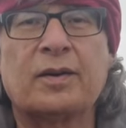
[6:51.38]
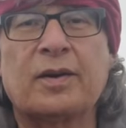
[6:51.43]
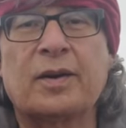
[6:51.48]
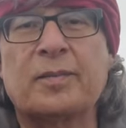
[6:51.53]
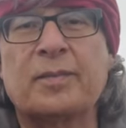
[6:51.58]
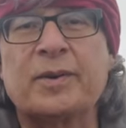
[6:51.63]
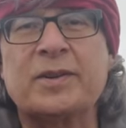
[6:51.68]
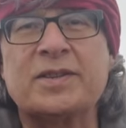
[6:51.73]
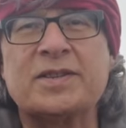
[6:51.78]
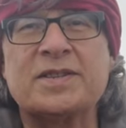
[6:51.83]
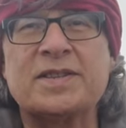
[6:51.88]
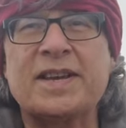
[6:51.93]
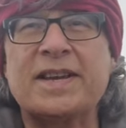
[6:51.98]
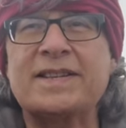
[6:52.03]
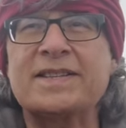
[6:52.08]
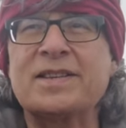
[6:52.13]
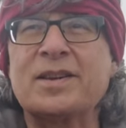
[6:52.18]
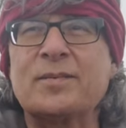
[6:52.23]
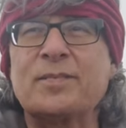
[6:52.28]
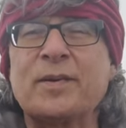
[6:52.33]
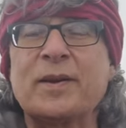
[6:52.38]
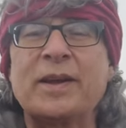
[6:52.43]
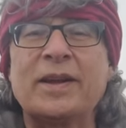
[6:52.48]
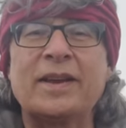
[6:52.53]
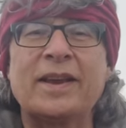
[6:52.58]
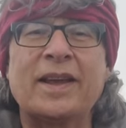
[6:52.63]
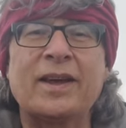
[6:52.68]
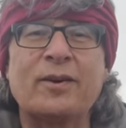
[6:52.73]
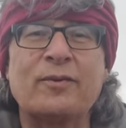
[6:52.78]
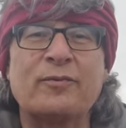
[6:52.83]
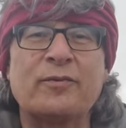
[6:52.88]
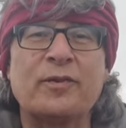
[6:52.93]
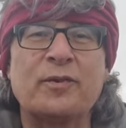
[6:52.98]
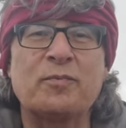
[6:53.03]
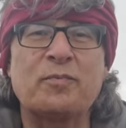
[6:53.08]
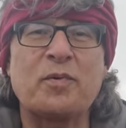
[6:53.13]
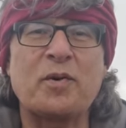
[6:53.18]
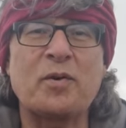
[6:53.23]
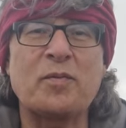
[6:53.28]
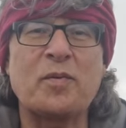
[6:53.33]
Well, I've been sat up here now
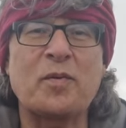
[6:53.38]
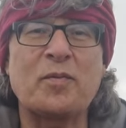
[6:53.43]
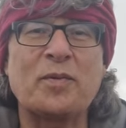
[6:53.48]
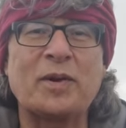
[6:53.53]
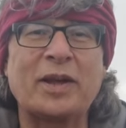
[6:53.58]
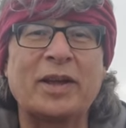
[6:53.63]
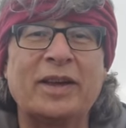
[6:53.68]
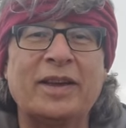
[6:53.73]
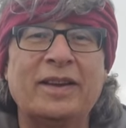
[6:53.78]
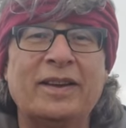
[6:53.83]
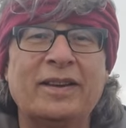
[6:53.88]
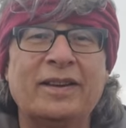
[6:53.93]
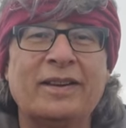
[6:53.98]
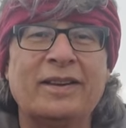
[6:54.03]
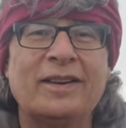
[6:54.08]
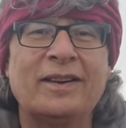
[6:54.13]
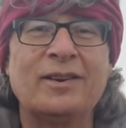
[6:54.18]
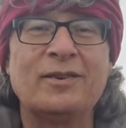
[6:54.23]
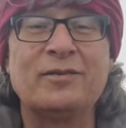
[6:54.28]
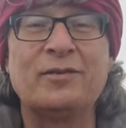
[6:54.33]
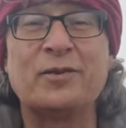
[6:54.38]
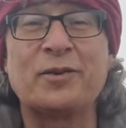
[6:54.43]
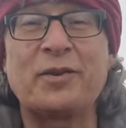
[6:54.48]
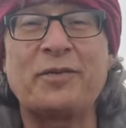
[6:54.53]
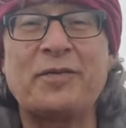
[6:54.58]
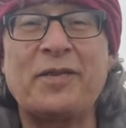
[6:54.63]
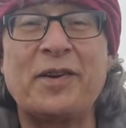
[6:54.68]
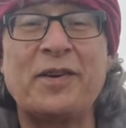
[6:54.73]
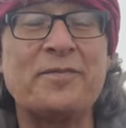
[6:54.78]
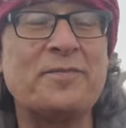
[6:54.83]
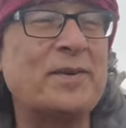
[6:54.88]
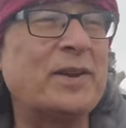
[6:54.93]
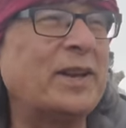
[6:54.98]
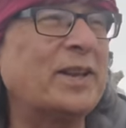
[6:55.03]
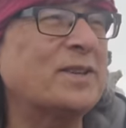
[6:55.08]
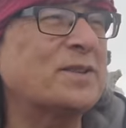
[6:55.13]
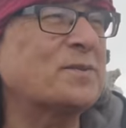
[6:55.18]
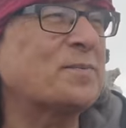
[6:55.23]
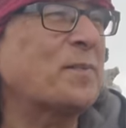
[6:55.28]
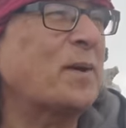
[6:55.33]
for probably 45
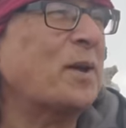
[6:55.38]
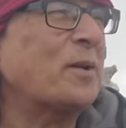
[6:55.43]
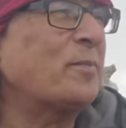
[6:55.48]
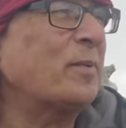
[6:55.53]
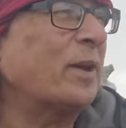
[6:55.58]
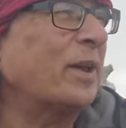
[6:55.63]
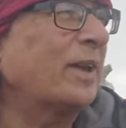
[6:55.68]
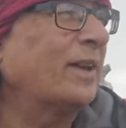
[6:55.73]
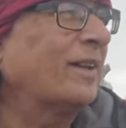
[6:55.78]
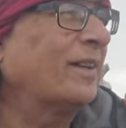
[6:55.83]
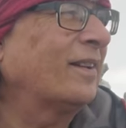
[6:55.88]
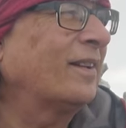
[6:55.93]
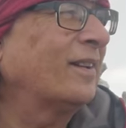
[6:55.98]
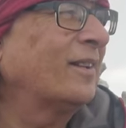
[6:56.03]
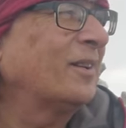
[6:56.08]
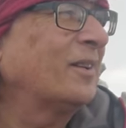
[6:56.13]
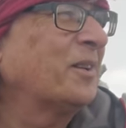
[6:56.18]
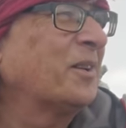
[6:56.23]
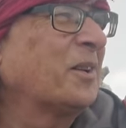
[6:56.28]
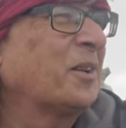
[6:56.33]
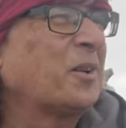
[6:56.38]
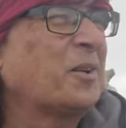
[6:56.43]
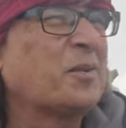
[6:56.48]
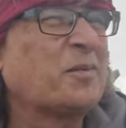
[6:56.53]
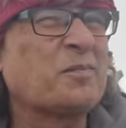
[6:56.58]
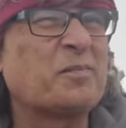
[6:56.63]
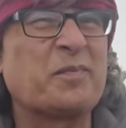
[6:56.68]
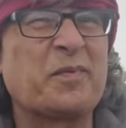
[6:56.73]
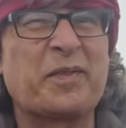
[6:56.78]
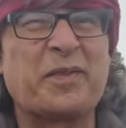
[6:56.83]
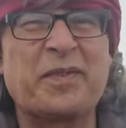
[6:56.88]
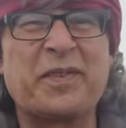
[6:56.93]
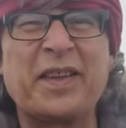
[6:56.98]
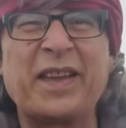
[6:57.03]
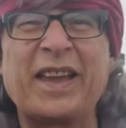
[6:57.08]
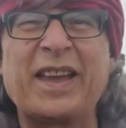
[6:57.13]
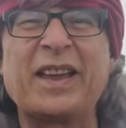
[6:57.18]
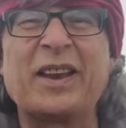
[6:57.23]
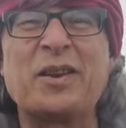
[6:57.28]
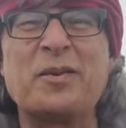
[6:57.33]
minutes, maybe,
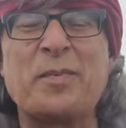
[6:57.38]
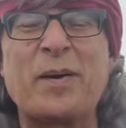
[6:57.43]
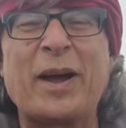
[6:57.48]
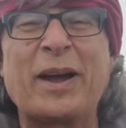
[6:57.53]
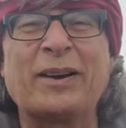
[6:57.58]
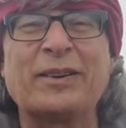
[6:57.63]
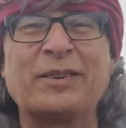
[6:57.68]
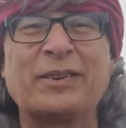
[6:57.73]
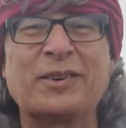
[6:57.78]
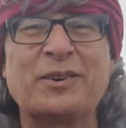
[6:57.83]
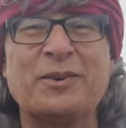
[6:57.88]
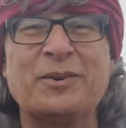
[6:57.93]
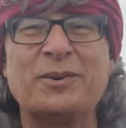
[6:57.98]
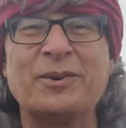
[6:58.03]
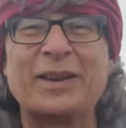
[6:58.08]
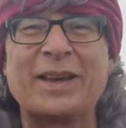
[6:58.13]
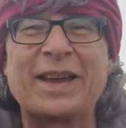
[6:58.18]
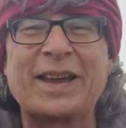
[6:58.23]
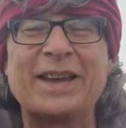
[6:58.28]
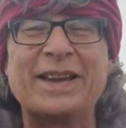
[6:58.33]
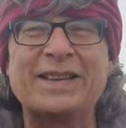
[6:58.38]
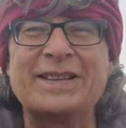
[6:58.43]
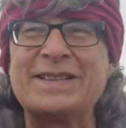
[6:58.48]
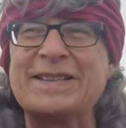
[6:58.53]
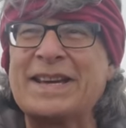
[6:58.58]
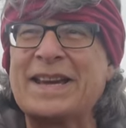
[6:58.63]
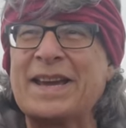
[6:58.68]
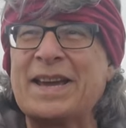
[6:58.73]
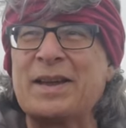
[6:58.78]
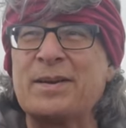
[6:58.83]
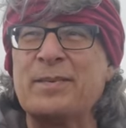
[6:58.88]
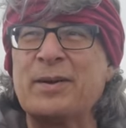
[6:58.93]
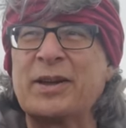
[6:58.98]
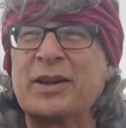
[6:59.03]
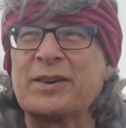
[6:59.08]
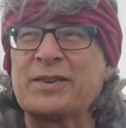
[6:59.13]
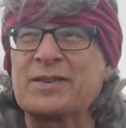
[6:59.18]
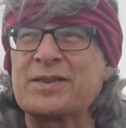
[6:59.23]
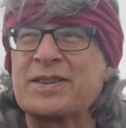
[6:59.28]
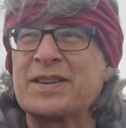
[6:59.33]
thinking about calling it a day
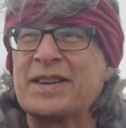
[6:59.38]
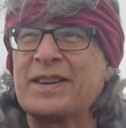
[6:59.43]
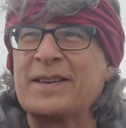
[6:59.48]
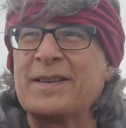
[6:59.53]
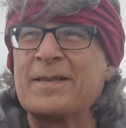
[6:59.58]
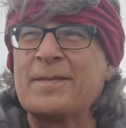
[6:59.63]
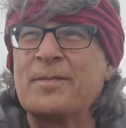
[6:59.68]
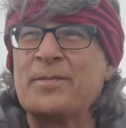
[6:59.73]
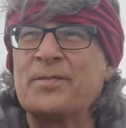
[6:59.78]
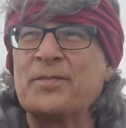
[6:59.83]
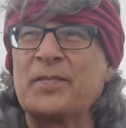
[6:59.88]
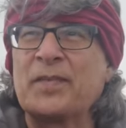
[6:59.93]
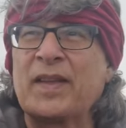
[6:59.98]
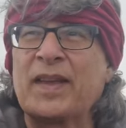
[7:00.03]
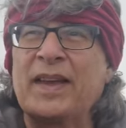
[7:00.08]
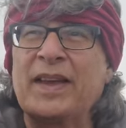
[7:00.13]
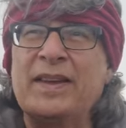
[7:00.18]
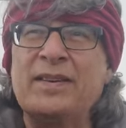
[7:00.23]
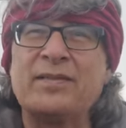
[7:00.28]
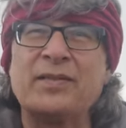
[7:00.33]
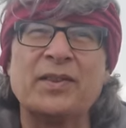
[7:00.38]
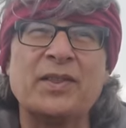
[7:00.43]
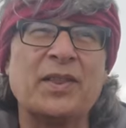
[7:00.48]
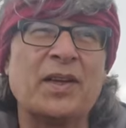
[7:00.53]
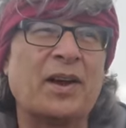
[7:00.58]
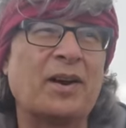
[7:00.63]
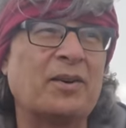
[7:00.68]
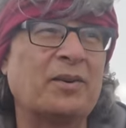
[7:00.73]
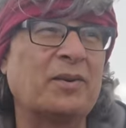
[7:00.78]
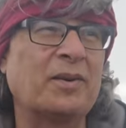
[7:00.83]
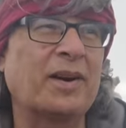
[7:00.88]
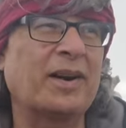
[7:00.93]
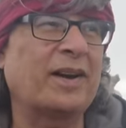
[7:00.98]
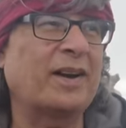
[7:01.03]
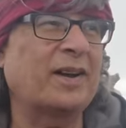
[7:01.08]
because even though